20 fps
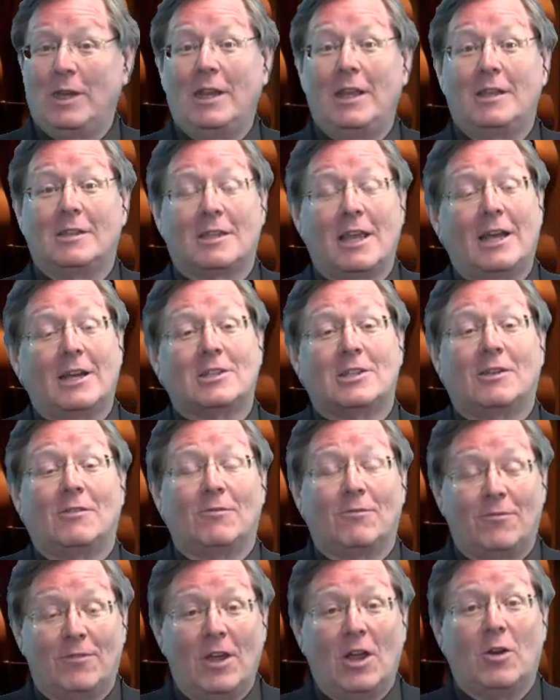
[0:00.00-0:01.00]
D is actually
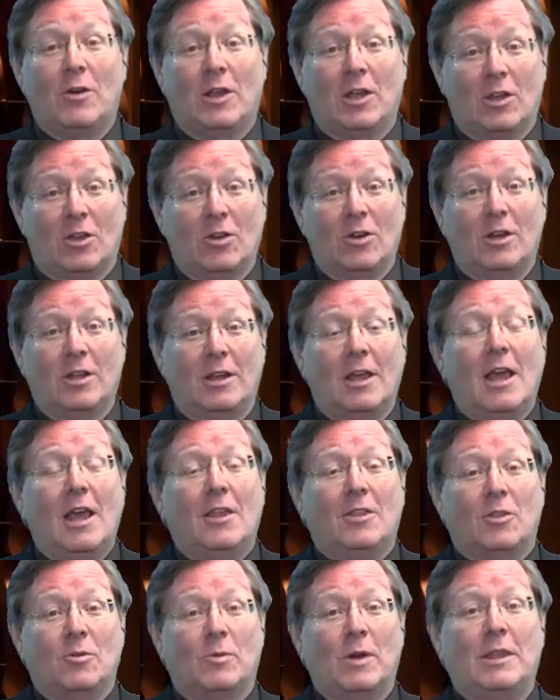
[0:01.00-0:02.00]
very good.
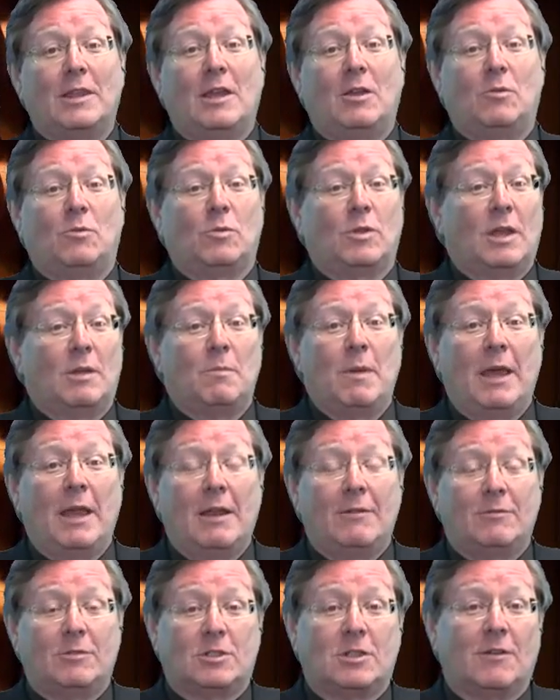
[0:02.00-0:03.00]
The way they, they made
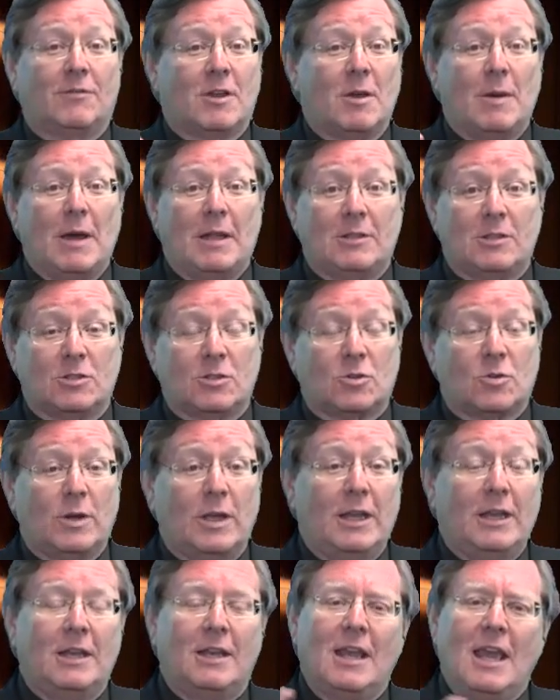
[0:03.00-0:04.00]
every stuff come out the
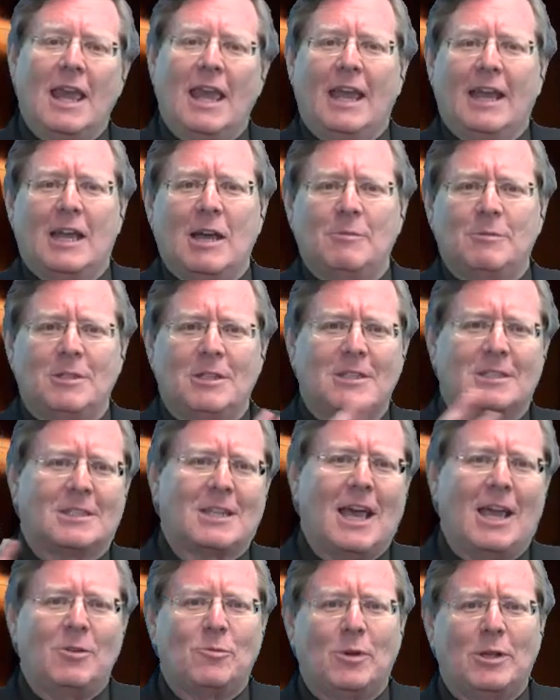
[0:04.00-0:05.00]
screen, and it comes in
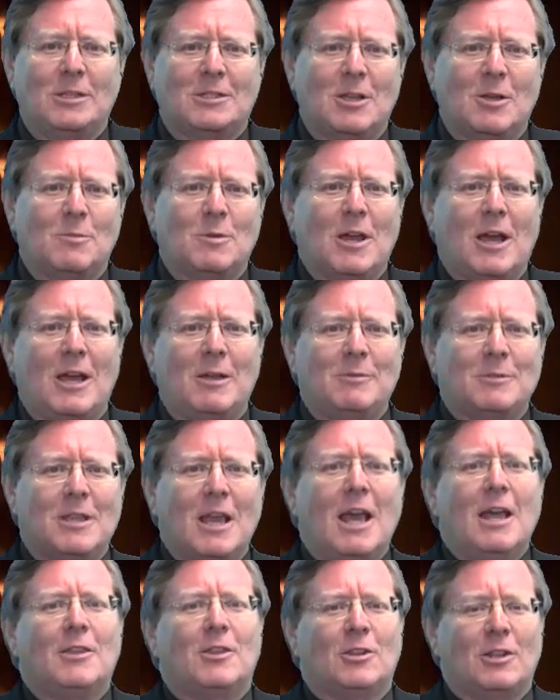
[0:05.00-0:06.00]
sideways sometimes.
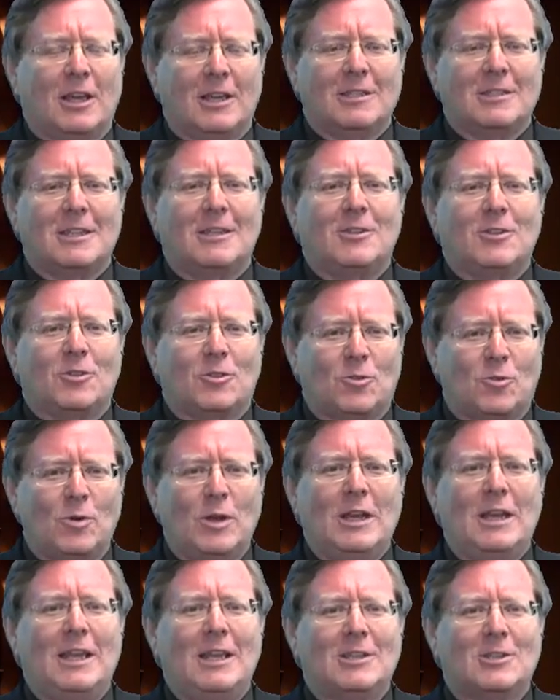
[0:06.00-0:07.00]
That, like I said, the three
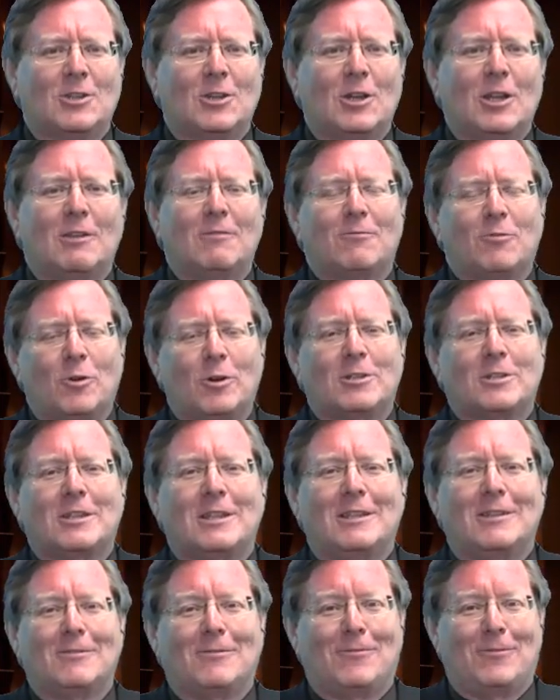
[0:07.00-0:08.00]
D is good. Unfortunately,
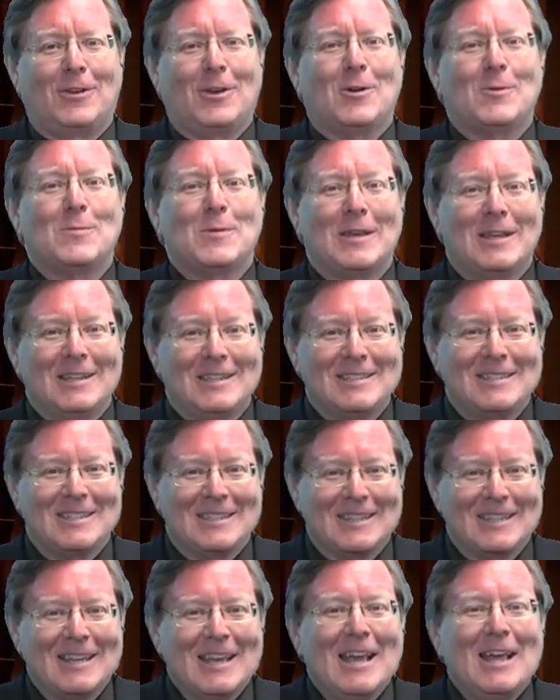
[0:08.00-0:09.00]
the film
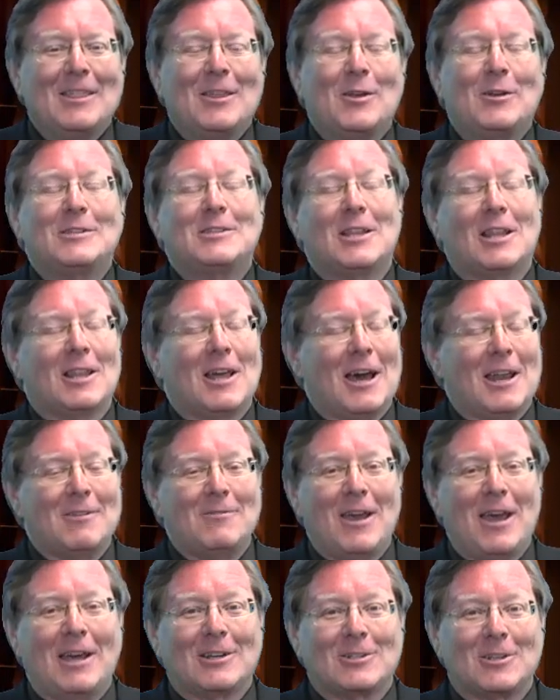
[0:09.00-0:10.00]
isn't. There is a lot of
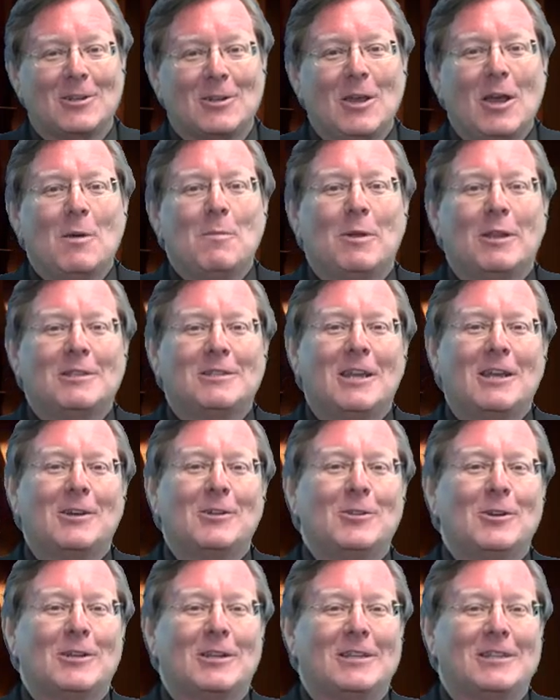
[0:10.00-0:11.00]
action, but let's take a
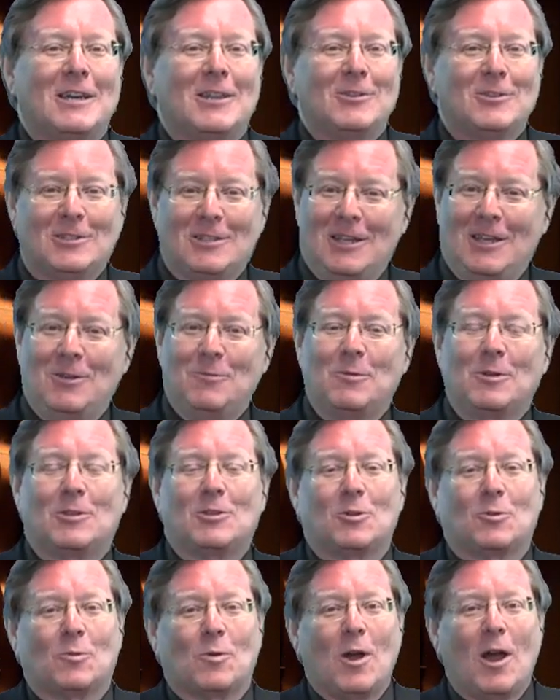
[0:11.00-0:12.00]
look at another scene with
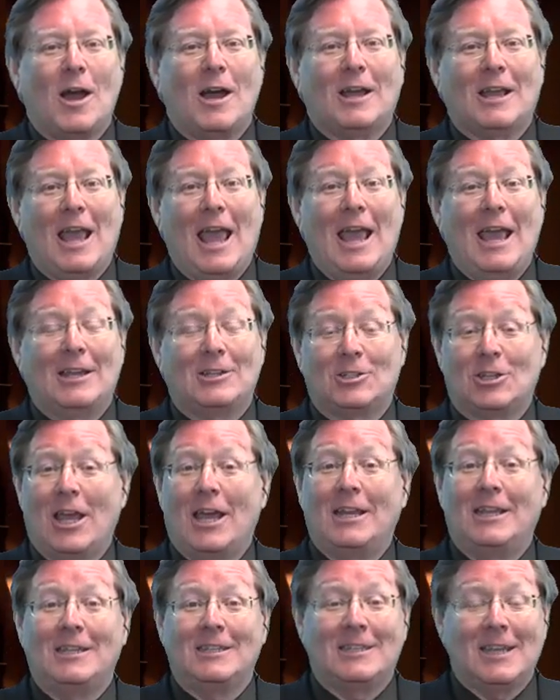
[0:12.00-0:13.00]
The Rock and
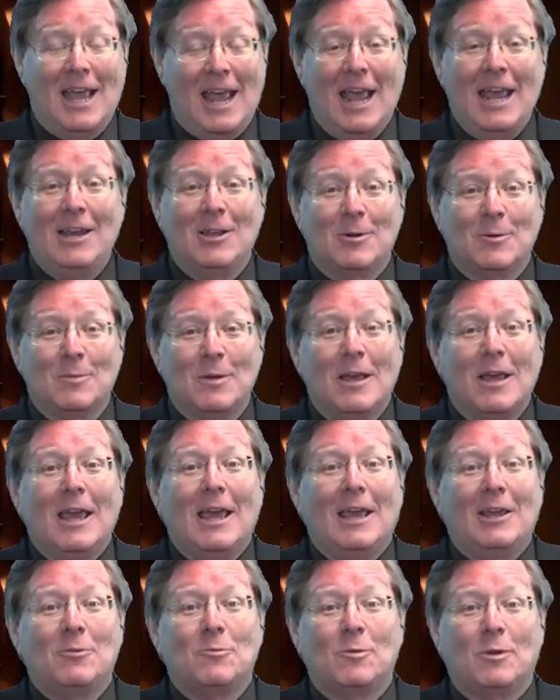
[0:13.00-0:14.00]
Channing Tatum.
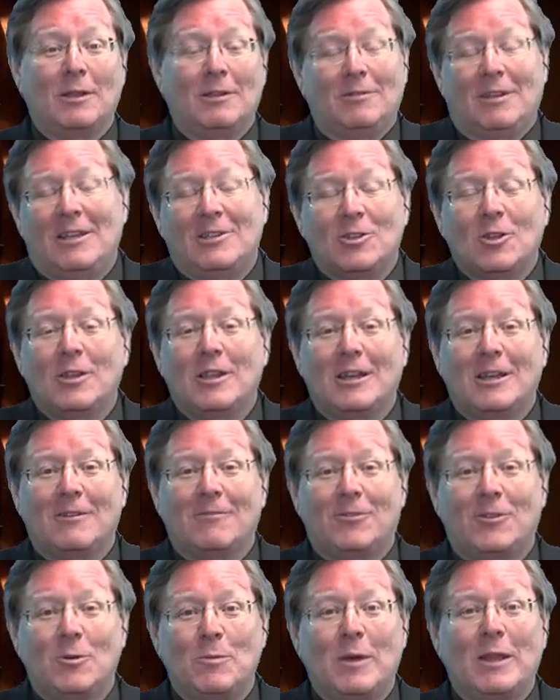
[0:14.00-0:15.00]
And he's only in it a
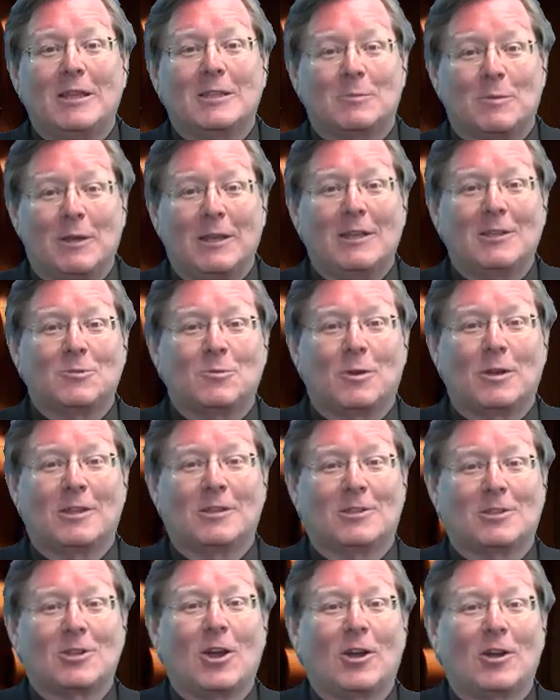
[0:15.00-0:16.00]
few minutes, but he is one of the
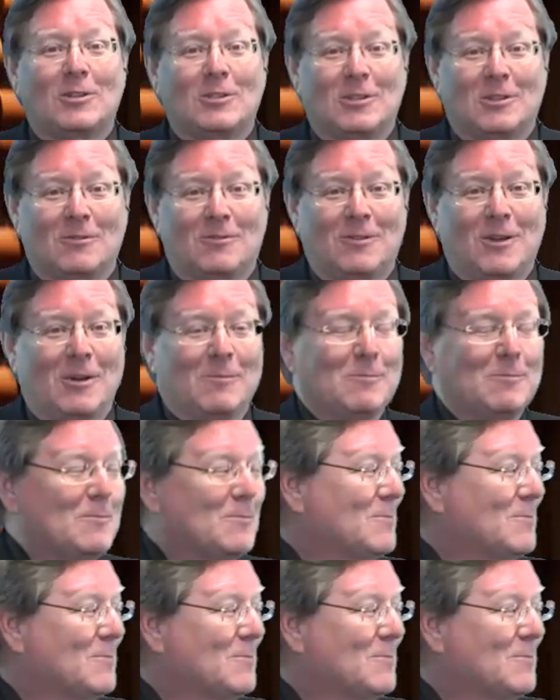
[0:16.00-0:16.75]
stars of the film.